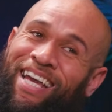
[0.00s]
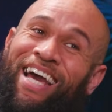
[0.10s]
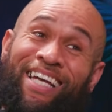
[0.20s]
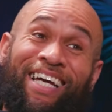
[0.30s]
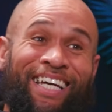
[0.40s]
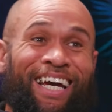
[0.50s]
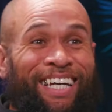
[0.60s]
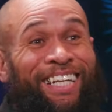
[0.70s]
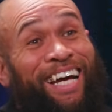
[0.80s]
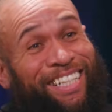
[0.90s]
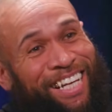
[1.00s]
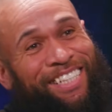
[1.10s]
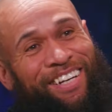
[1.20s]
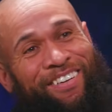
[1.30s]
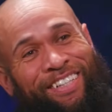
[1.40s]
Yeah.
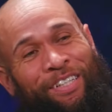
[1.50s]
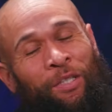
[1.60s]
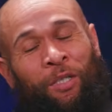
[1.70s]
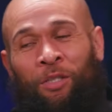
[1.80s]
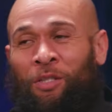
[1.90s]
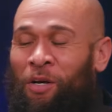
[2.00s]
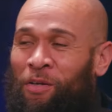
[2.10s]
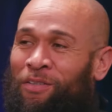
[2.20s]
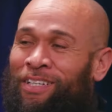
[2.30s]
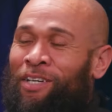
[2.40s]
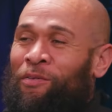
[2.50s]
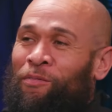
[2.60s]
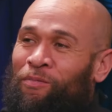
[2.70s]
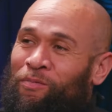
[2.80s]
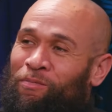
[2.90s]
That's how. You
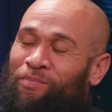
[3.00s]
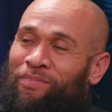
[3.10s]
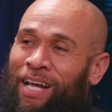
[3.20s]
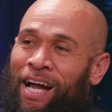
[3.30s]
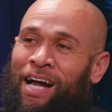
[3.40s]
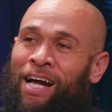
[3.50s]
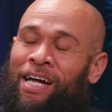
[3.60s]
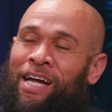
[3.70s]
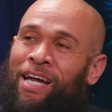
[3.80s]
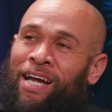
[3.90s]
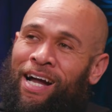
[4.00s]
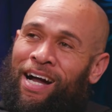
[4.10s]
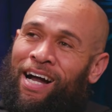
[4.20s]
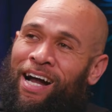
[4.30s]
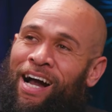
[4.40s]
know.
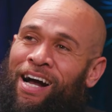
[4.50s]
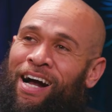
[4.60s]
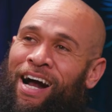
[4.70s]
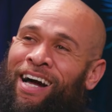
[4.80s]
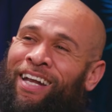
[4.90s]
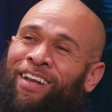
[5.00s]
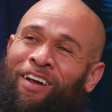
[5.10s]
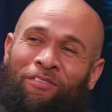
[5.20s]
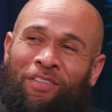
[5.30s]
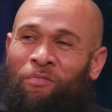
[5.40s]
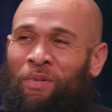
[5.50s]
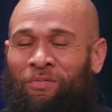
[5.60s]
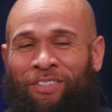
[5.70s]
I love them